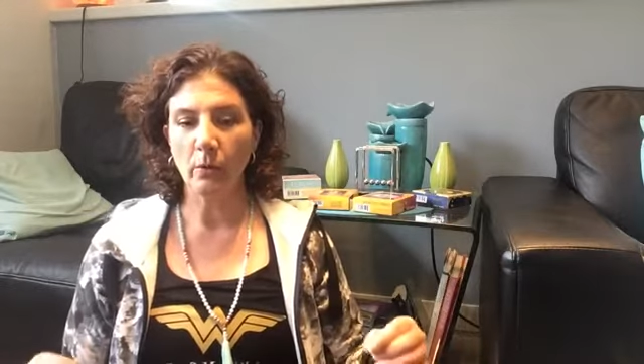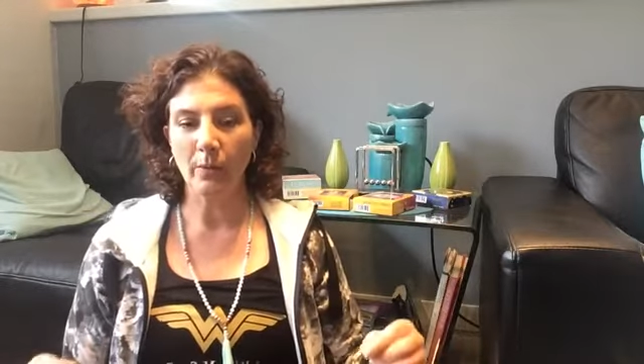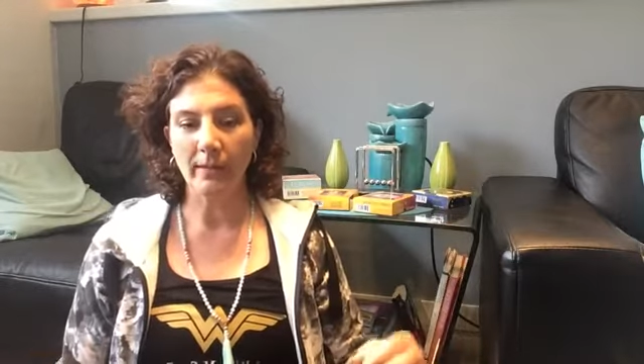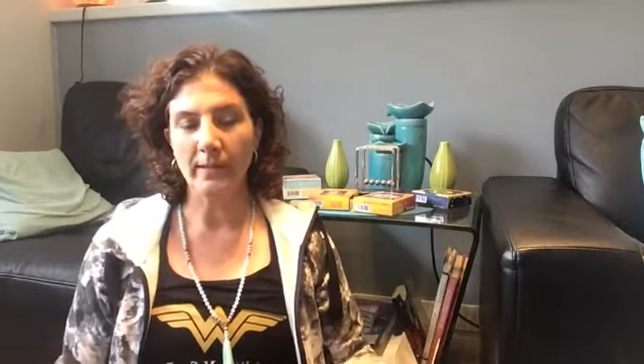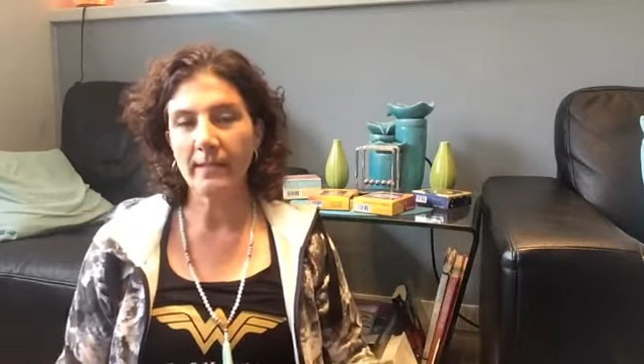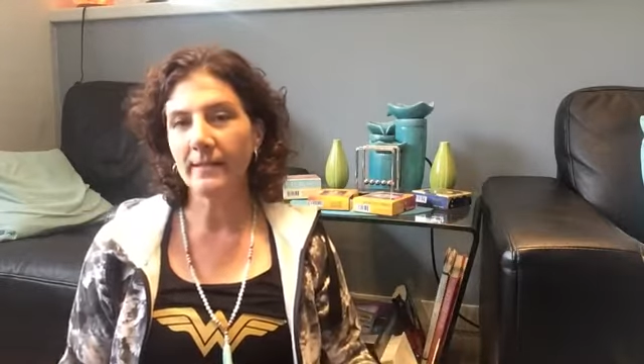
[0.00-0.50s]

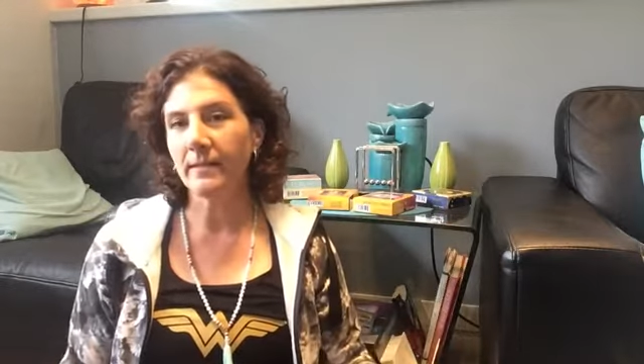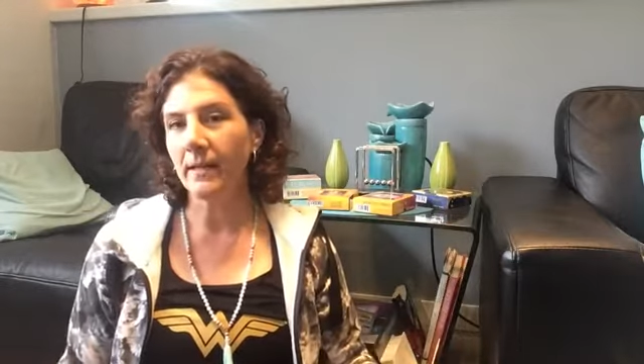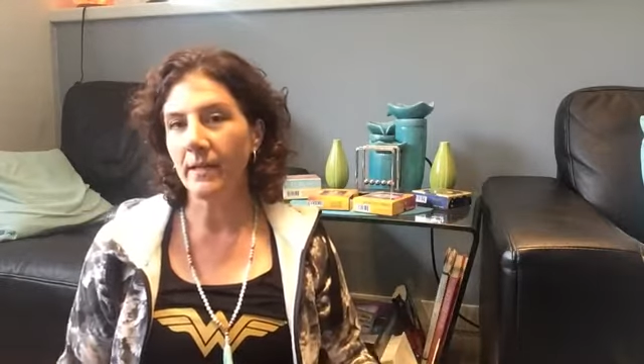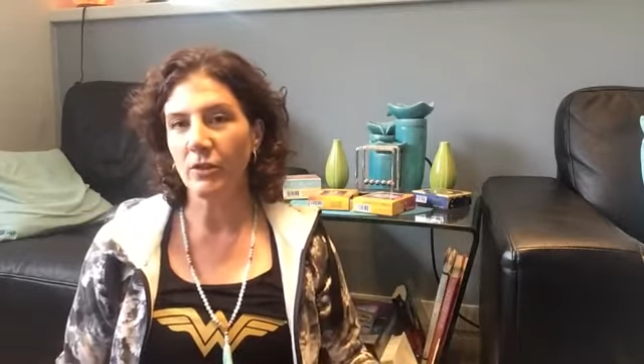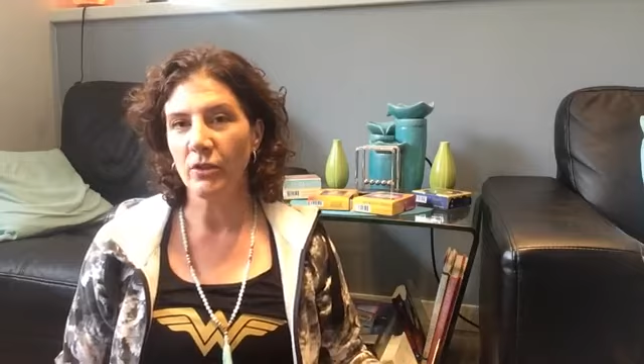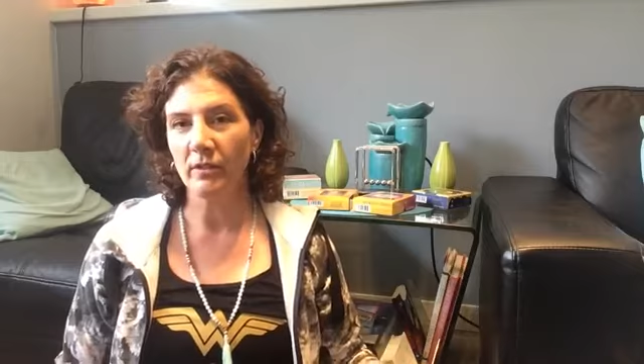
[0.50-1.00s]
release the
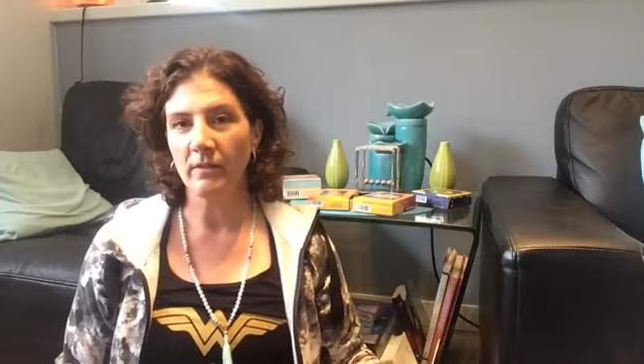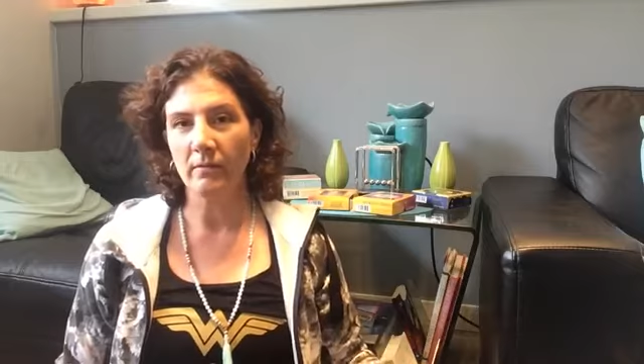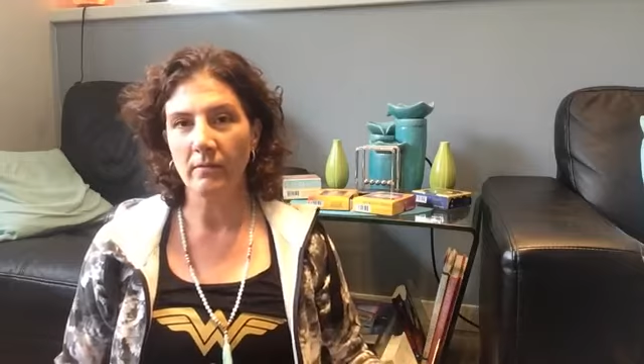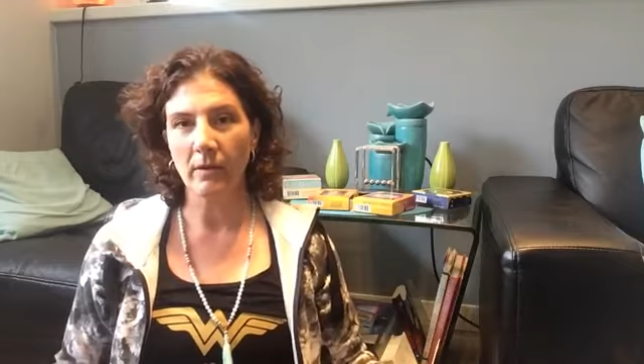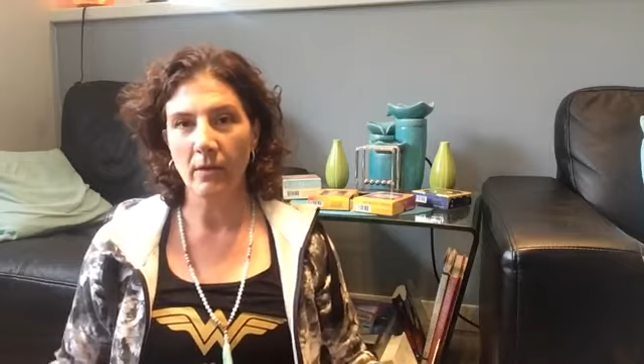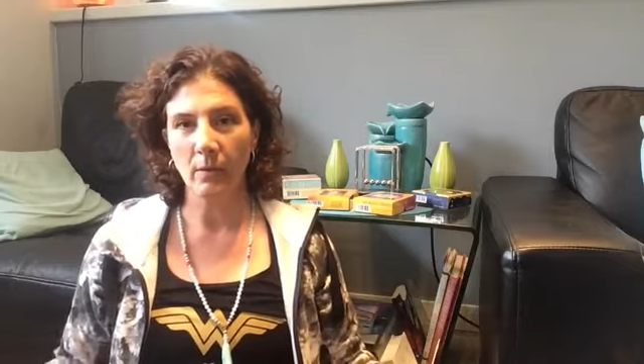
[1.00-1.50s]
tension
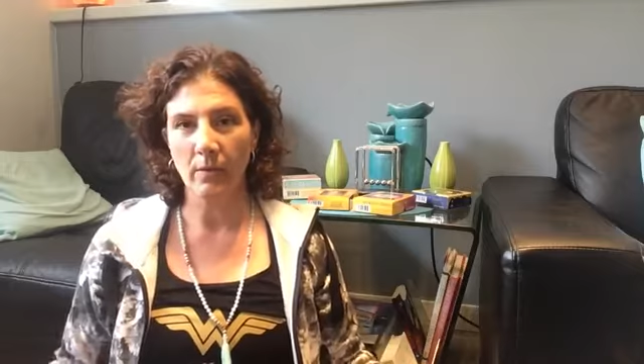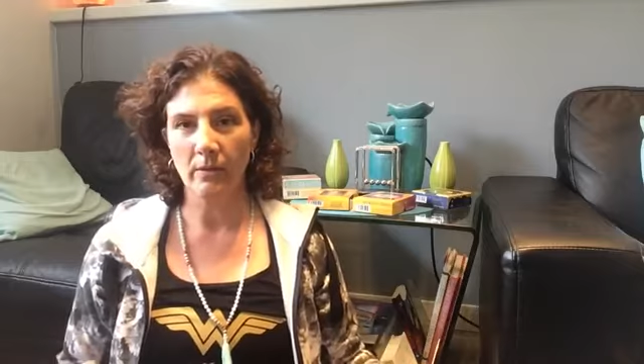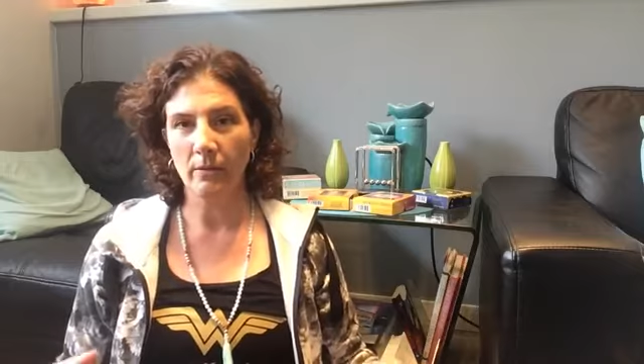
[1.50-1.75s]
in